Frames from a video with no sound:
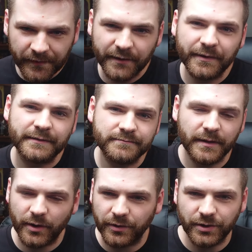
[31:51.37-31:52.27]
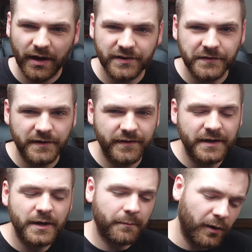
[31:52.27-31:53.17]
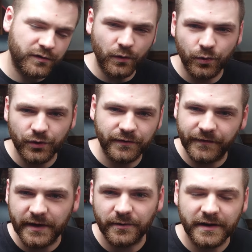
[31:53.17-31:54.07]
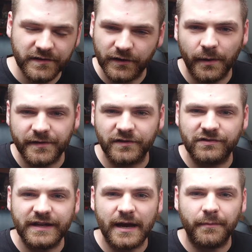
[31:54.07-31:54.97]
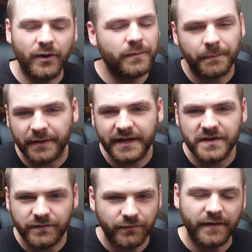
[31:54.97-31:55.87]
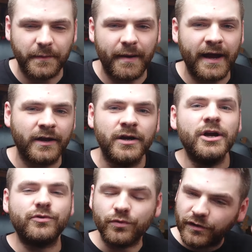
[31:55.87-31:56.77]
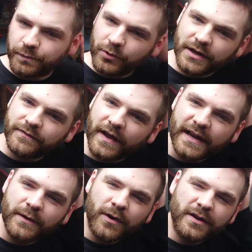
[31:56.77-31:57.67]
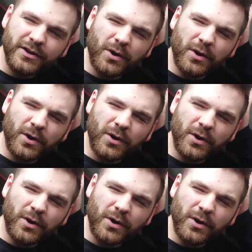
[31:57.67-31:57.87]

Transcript: Anyway, let me know what you guys think of it. Post all your theories in the comment section down below, but please, if you've read the manga, do not spoil it for anyone.